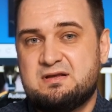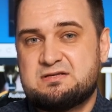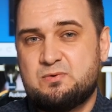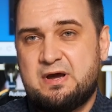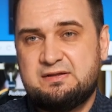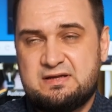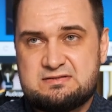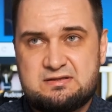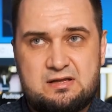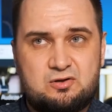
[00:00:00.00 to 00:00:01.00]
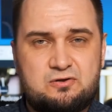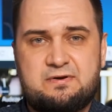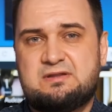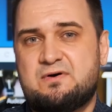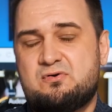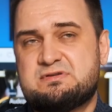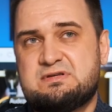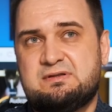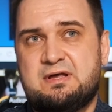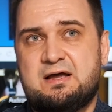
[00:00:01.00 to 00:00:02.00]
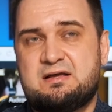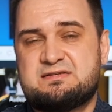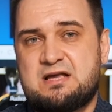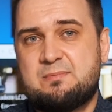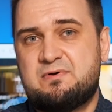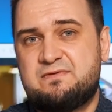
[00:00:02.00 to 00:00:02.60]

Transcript: So I tested a lot of headphones in the sub